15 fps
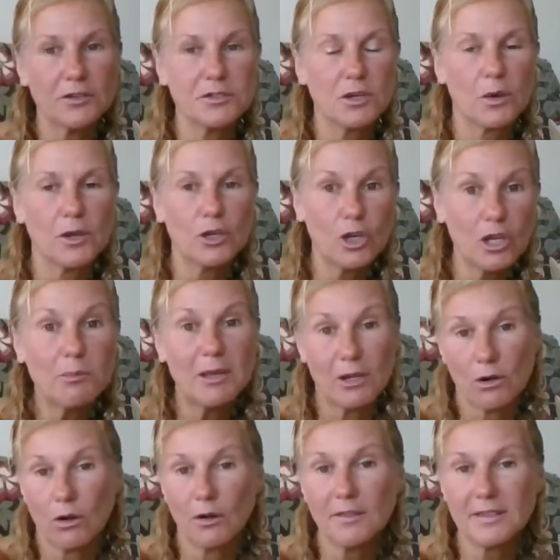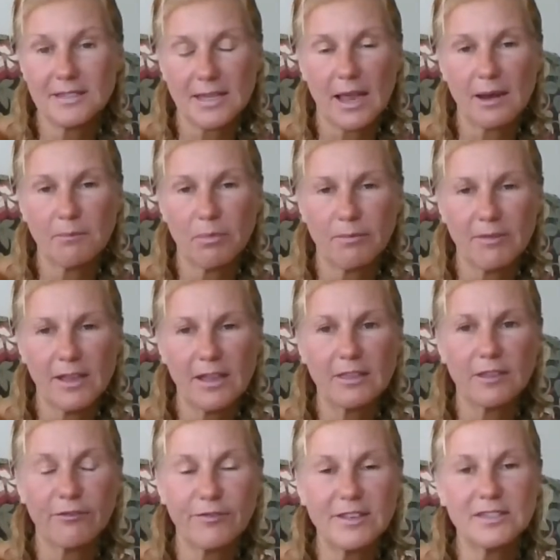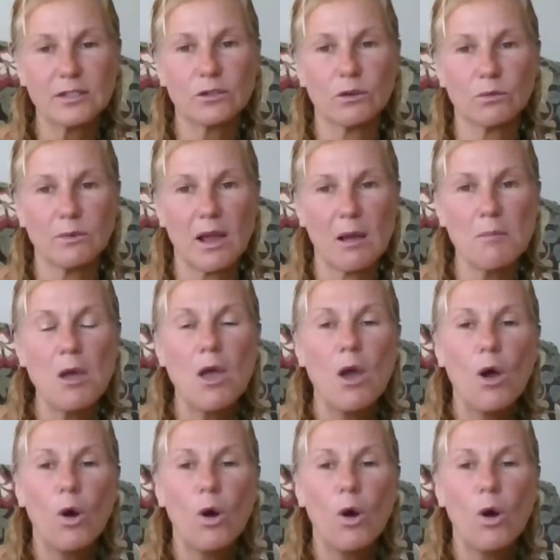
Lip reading: So it could be an earth sign in the physical realm,